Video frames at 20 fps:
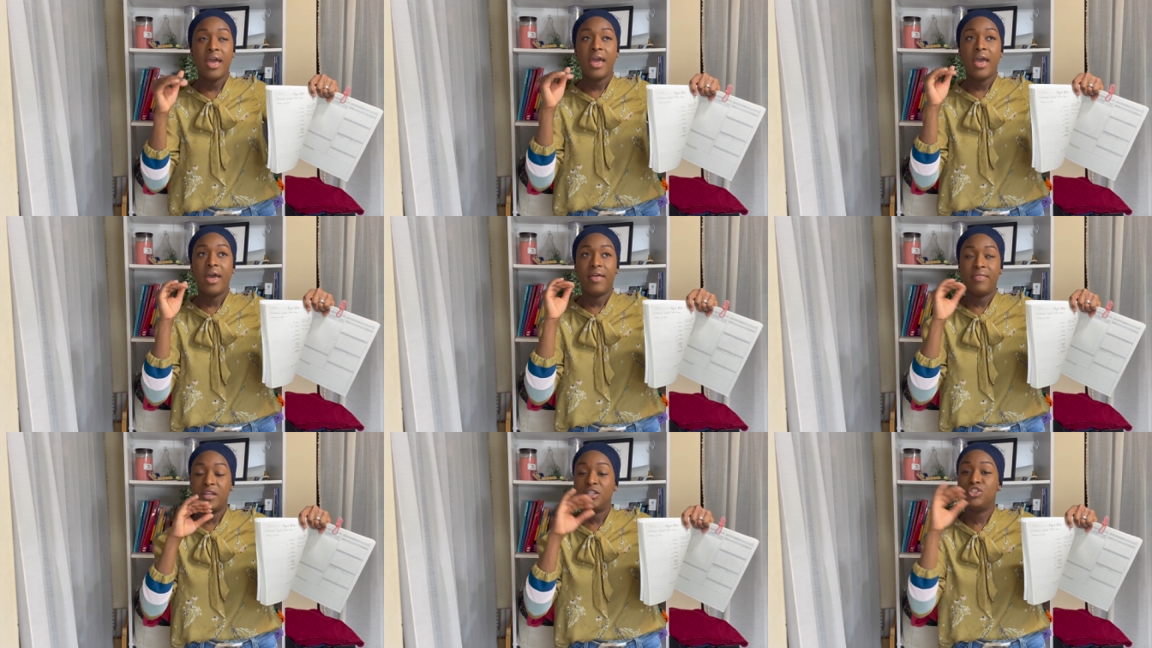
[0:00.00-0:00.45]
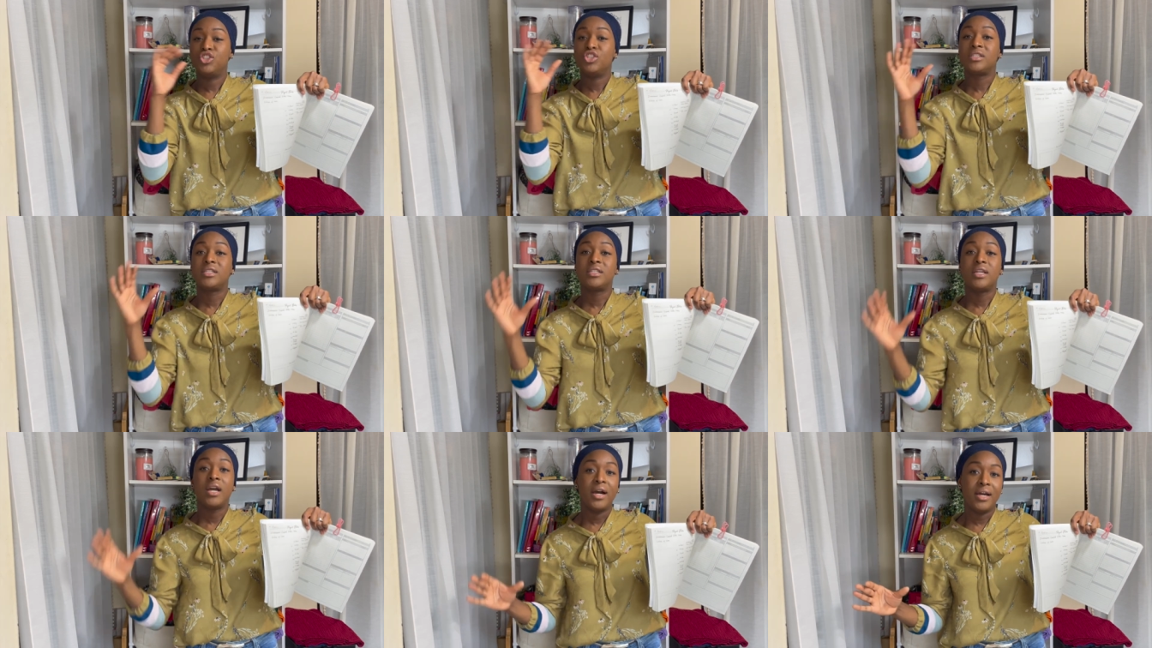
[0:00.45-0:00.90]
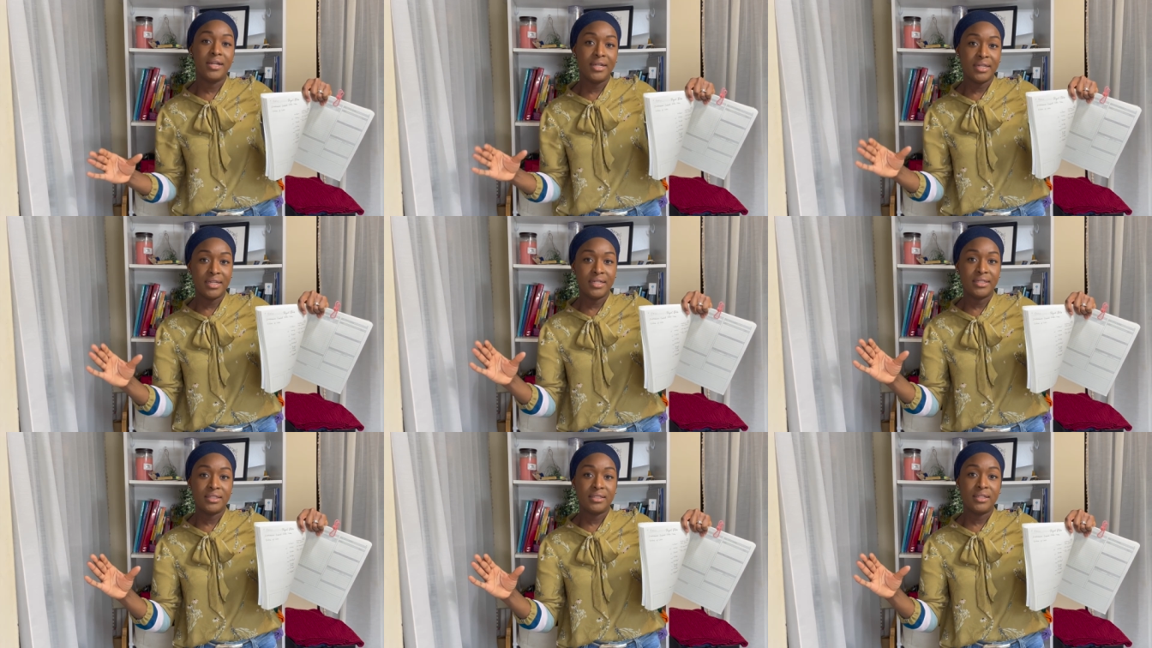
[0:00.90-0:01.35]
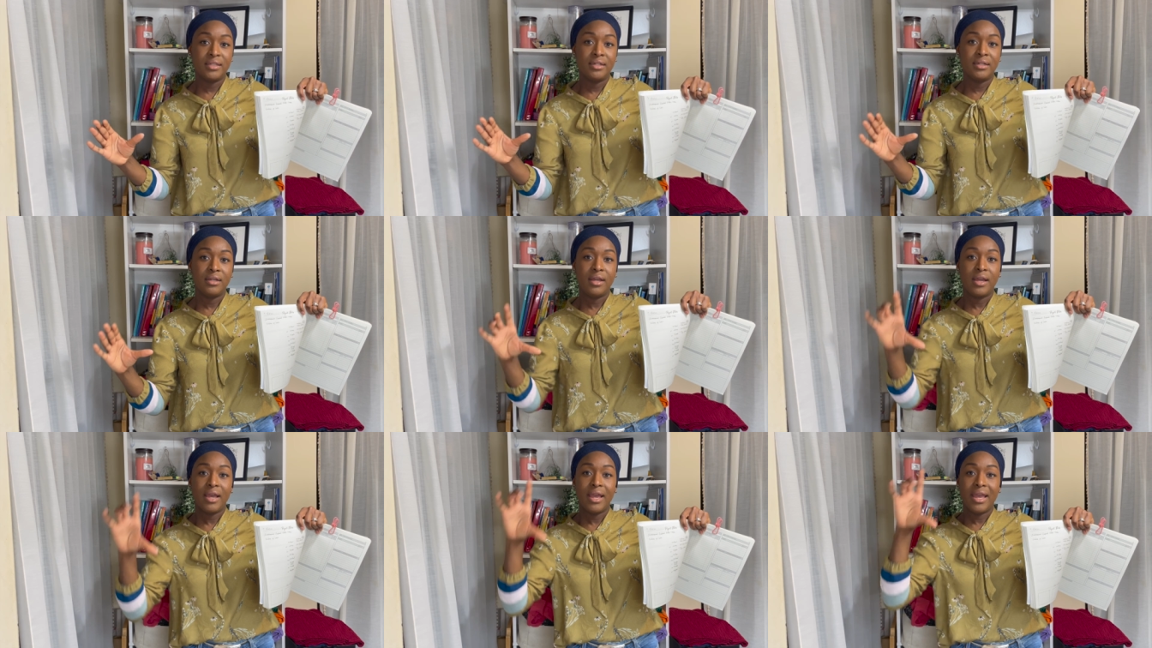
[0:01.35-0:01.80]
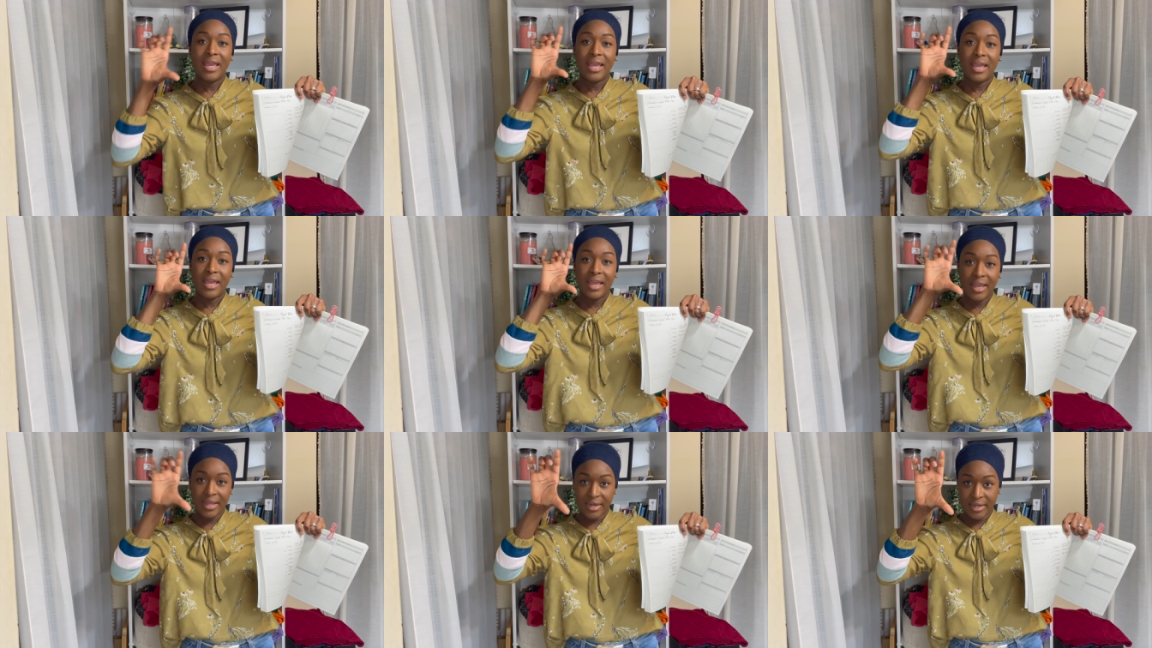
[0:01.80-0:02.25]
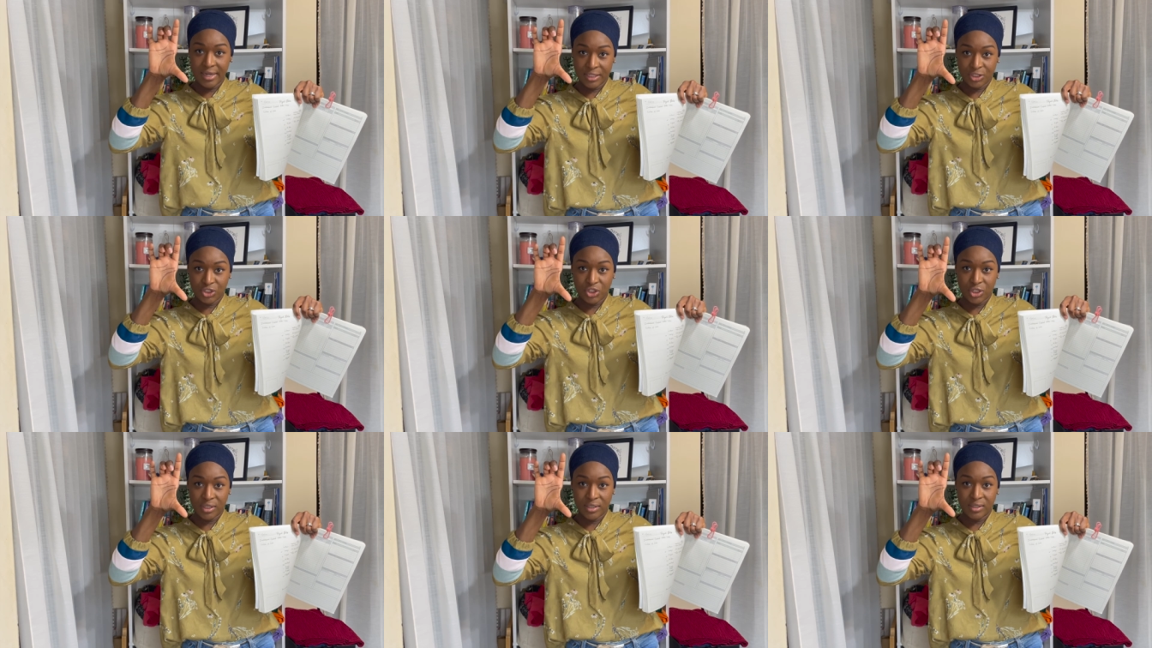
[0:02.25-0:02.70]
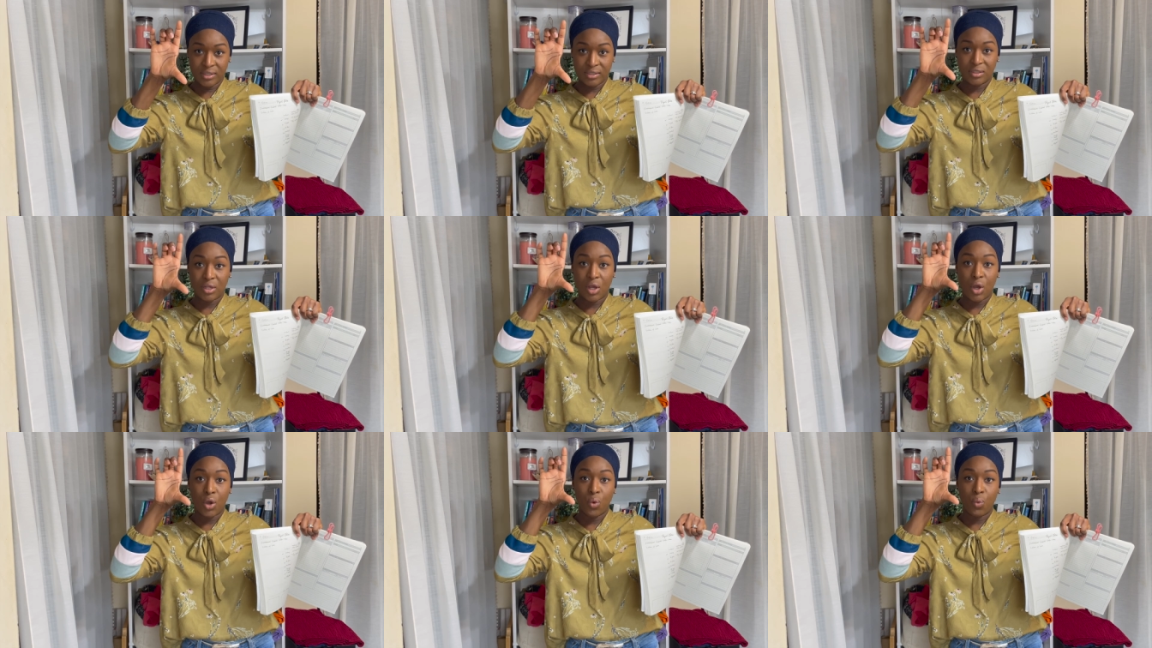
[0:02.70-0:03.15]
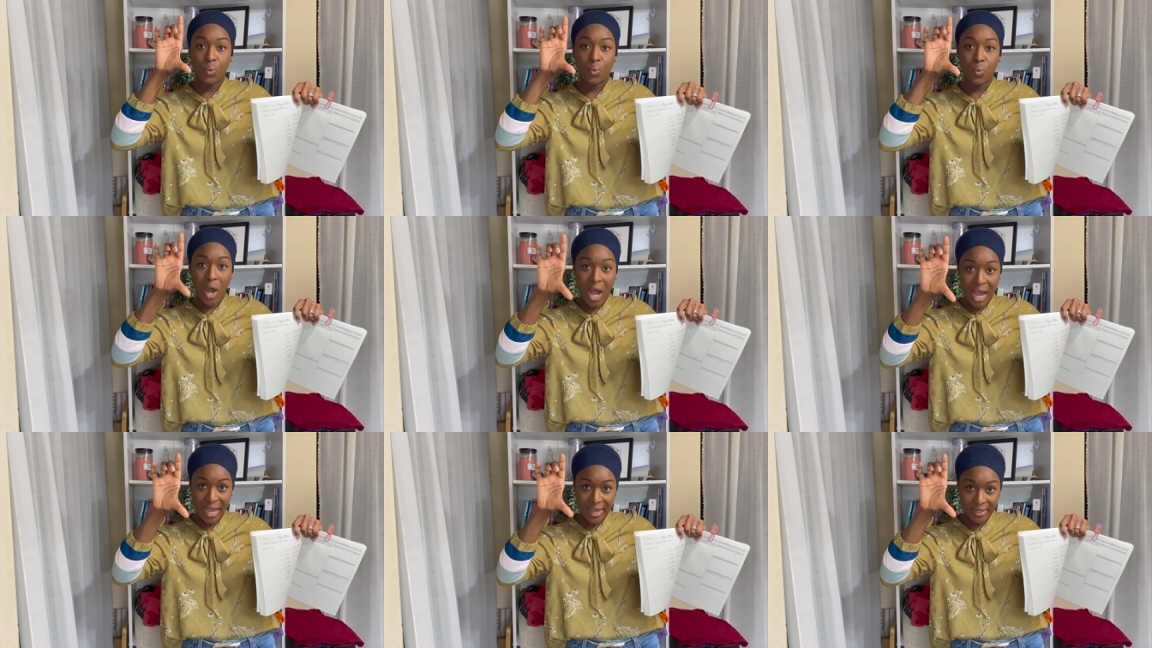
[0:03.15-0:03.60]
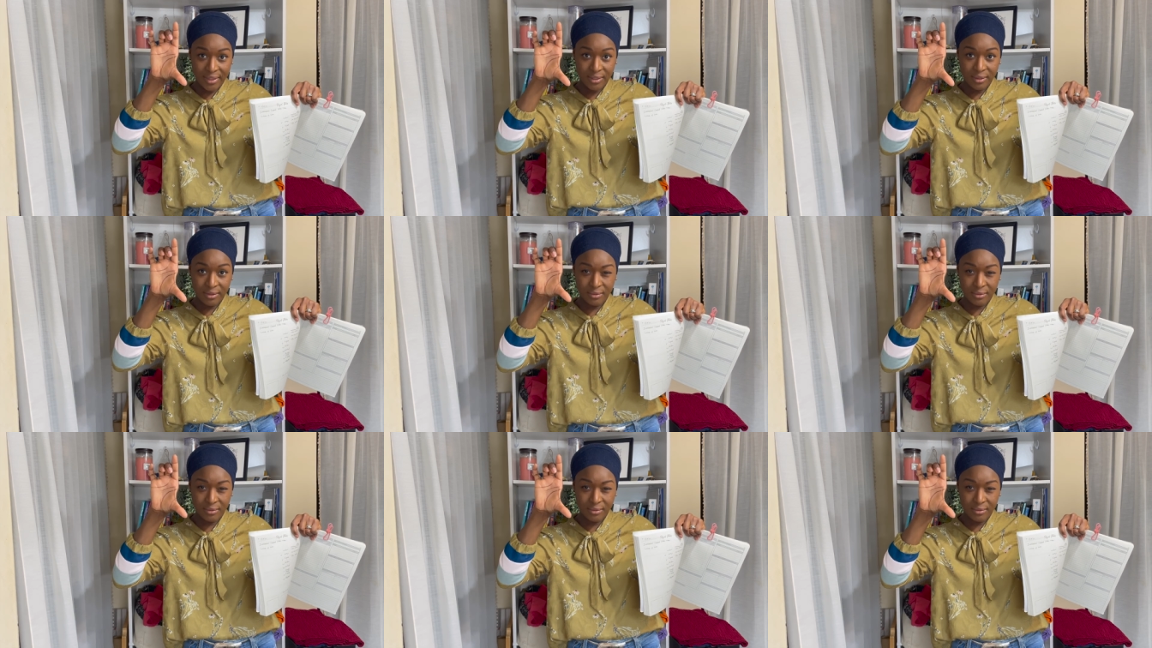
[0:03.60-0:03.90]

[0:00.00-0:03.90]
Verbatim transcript: and then just cut it 8 inches wide,